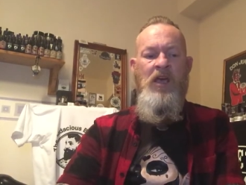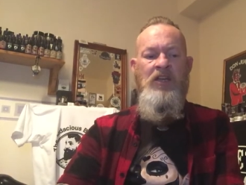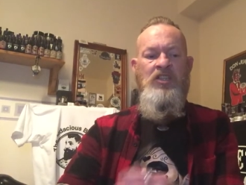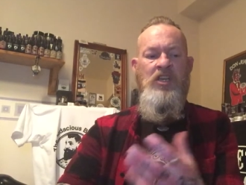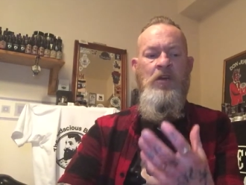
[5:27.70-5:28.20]

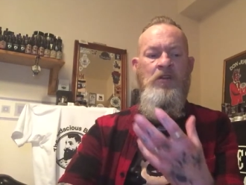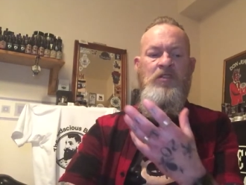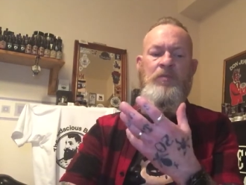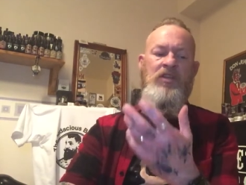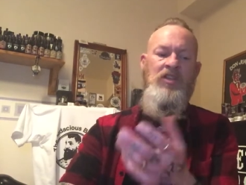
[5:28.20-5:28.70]
And she kind of
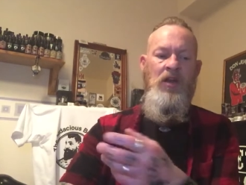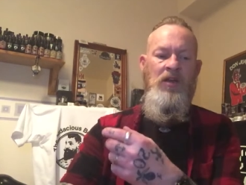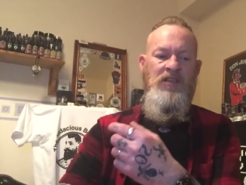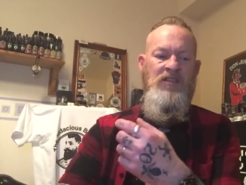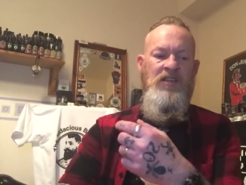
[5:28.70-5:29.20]

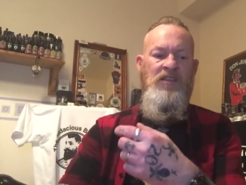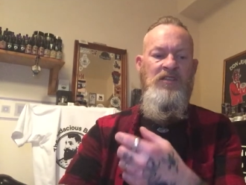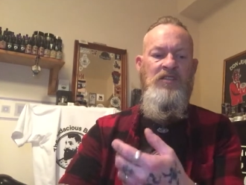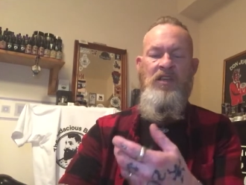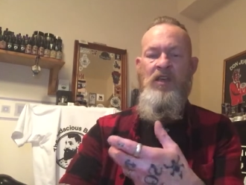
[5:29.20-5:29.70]

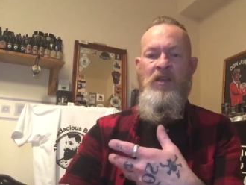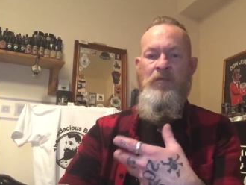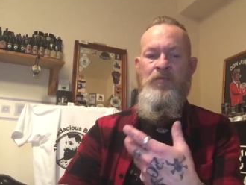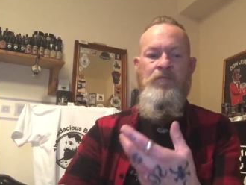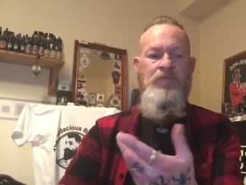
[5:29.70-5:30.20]
specialises
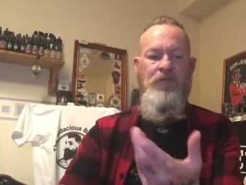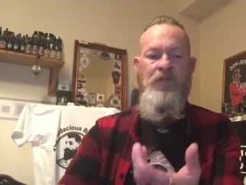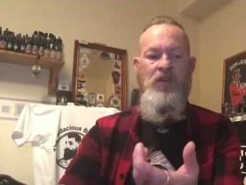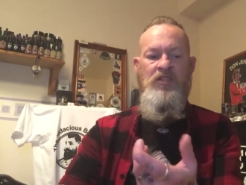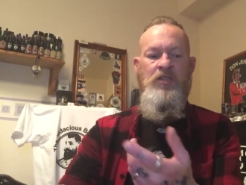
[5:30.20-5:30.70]
and
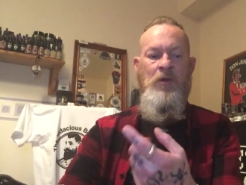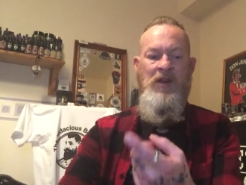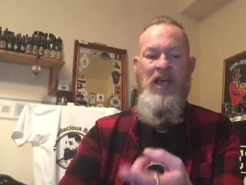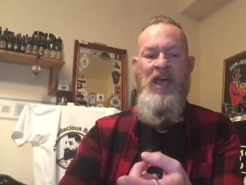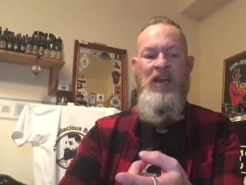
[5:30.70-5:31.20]
prefers
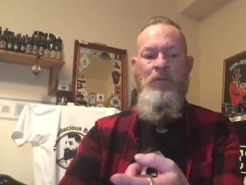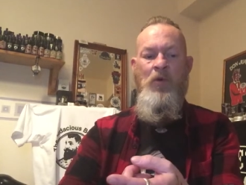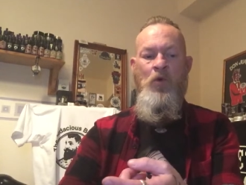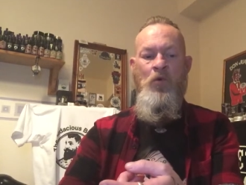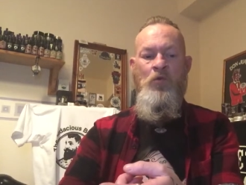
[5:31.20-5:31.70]
doing
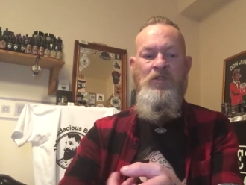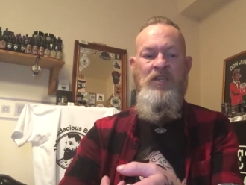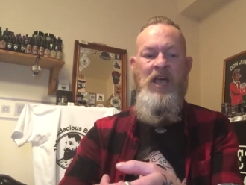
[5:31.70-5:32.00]
animals,